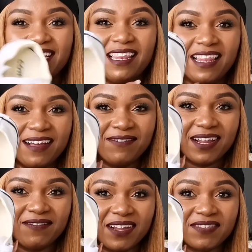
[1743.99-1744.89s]
I
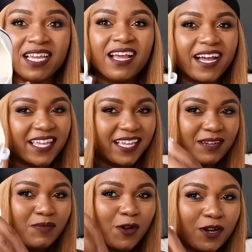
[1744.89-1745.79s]
love.
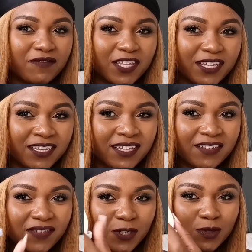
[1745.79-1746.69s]
Again, unaona venye
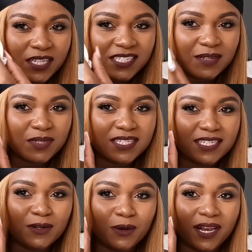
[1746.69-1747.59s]
viatu za James
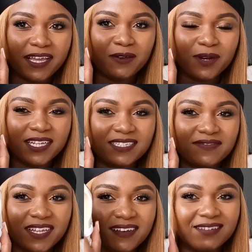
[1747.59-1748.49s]
ziko, like you can't
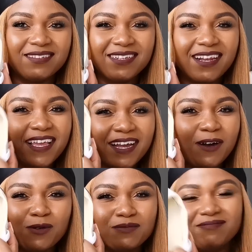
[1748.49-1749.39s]
even, like
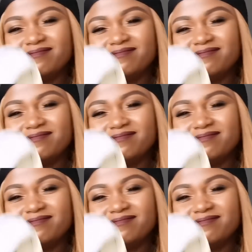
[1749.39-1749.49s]
how